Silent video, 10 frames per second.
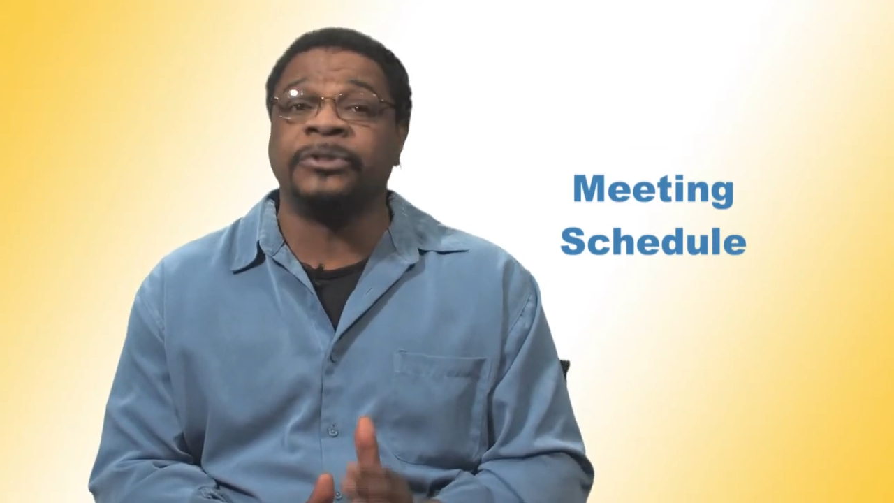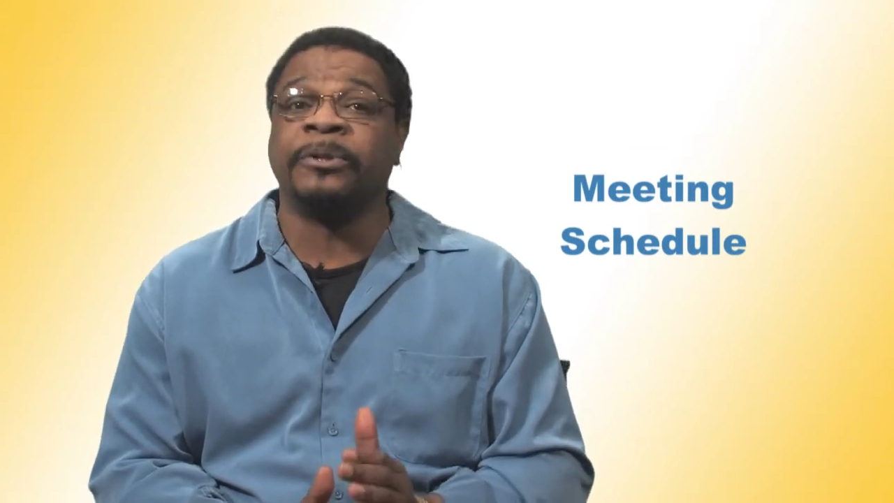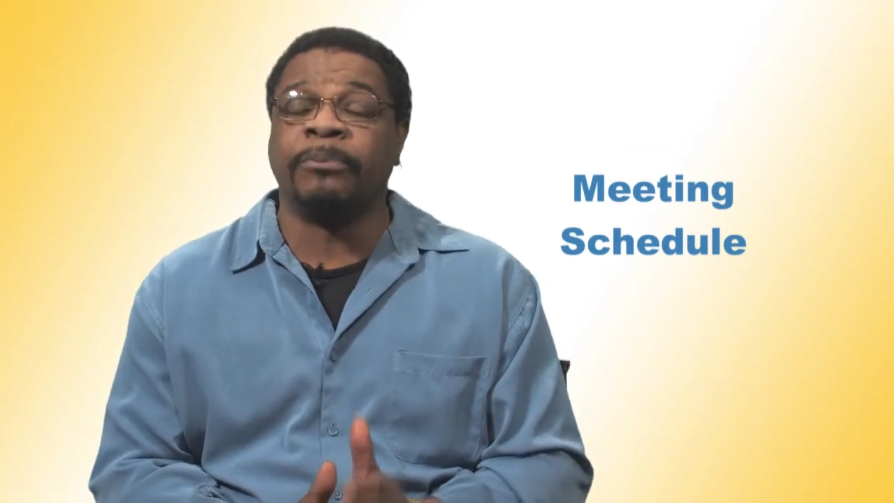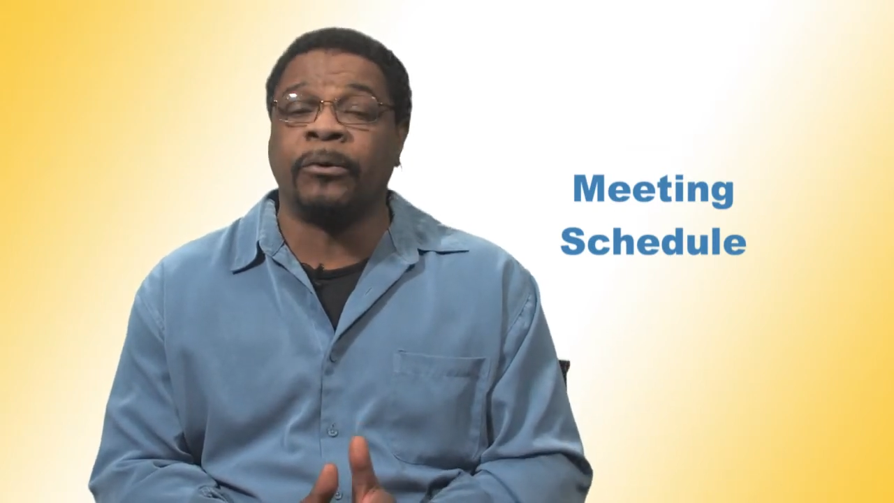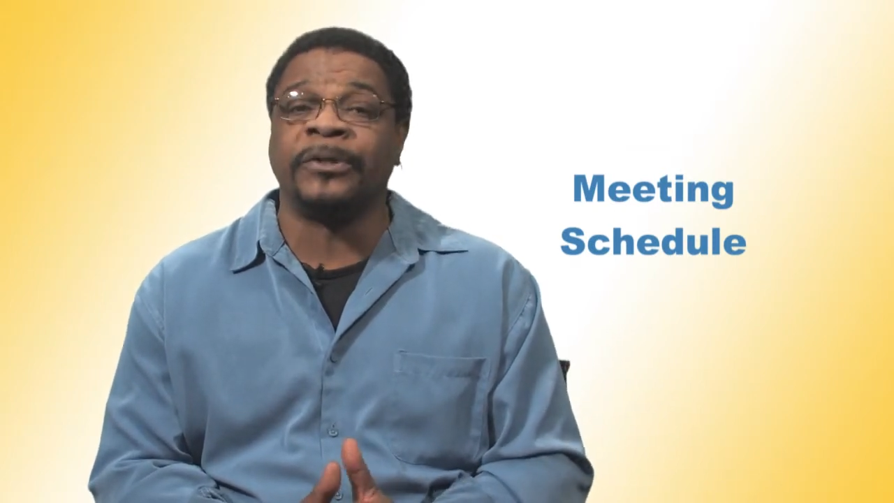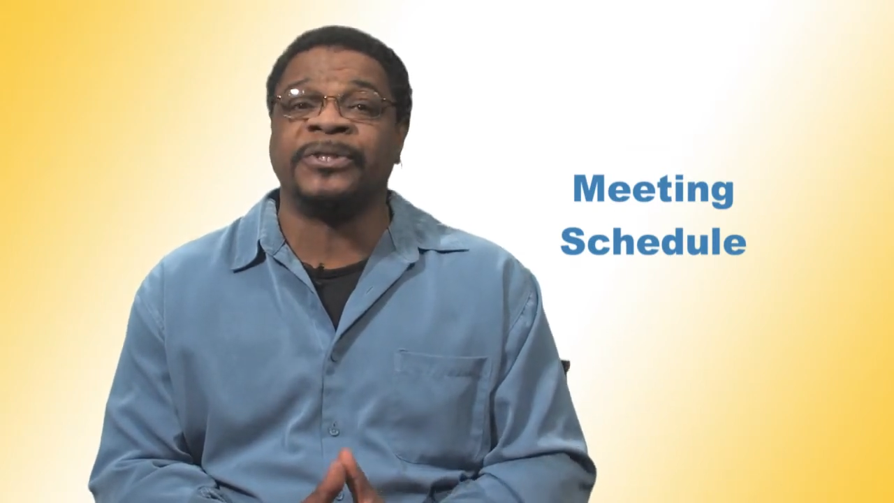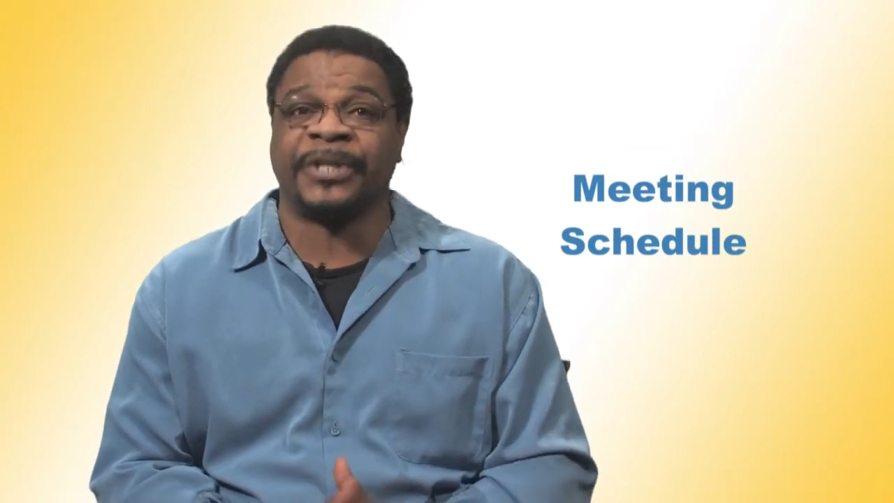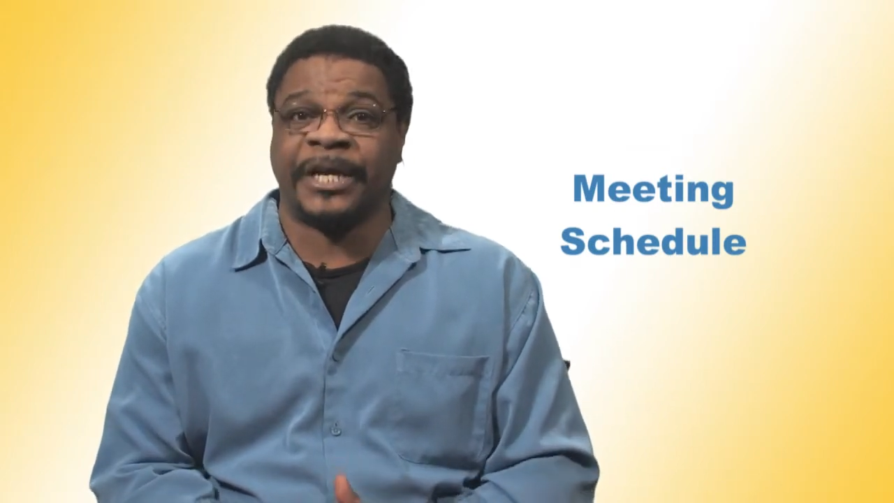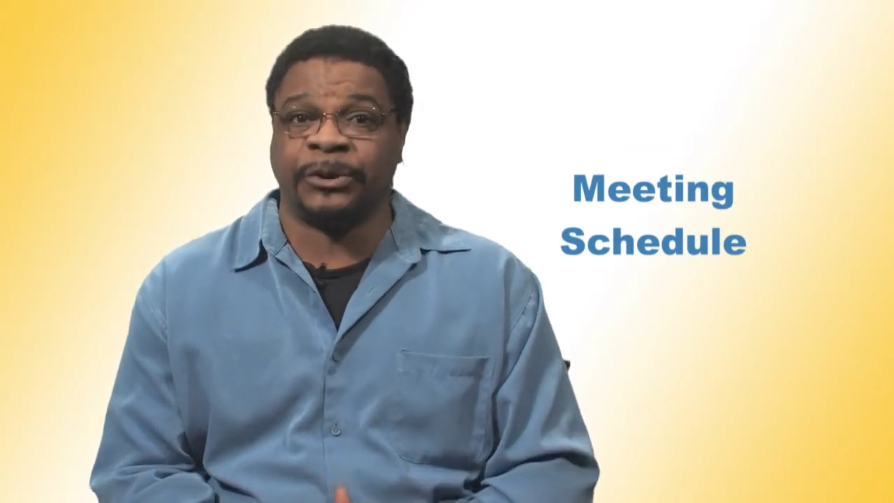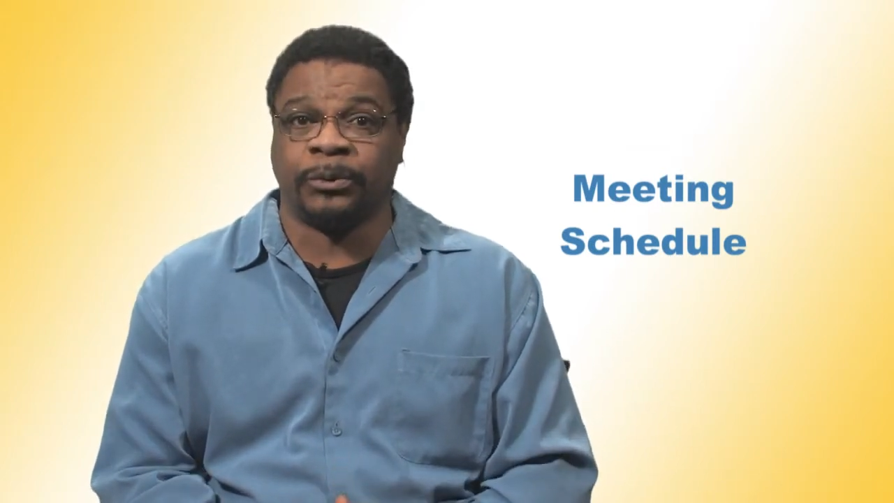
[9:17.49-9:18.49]
to the board's
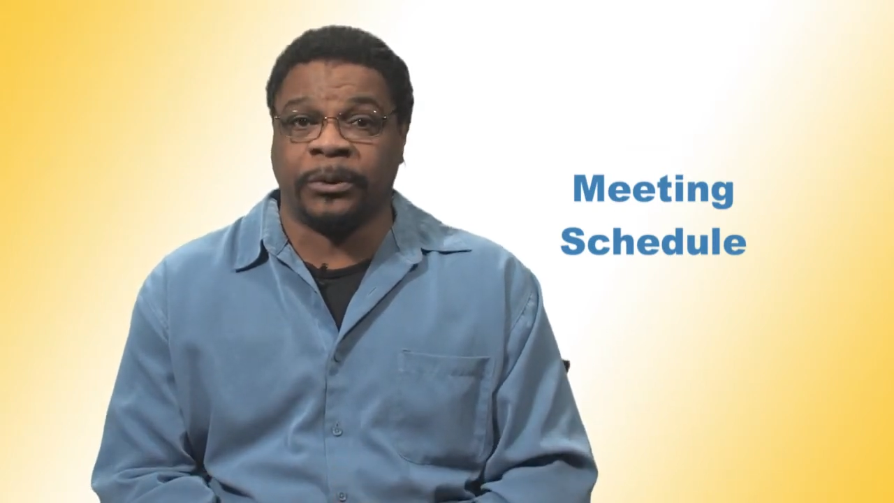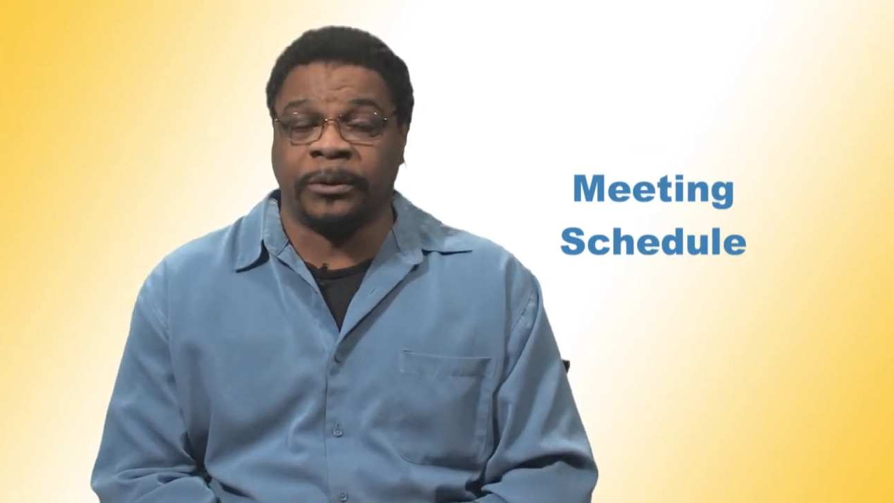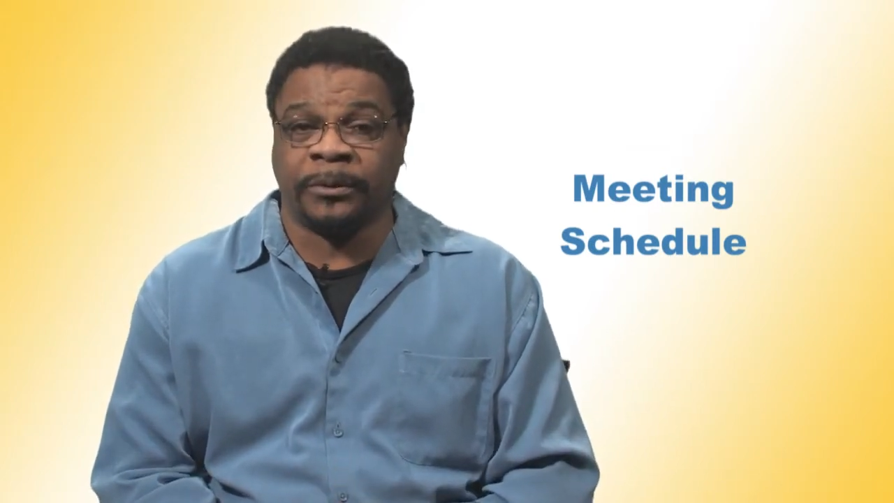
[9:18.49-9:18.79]
schedule.